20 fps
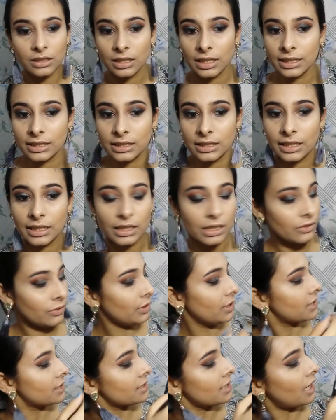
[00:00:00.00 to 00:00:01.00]
I think
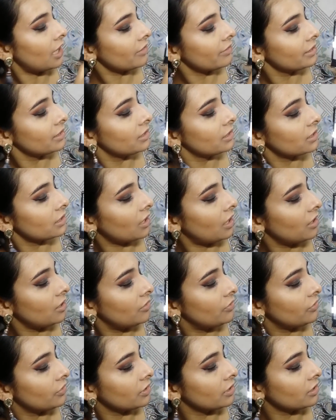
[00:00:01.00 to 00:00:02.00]
we'll start with this
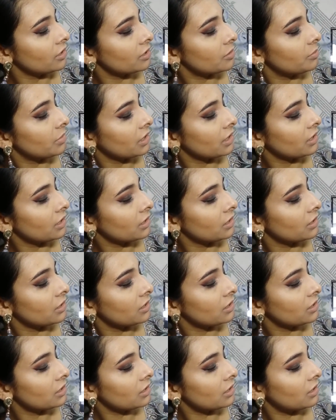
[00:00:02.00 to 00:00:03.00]
color first
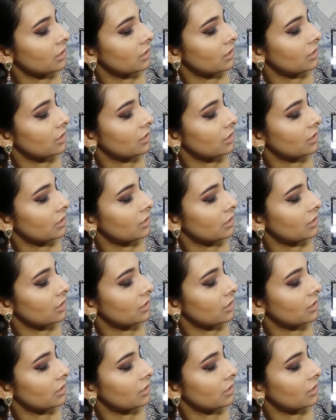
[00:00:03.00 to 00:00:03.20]
because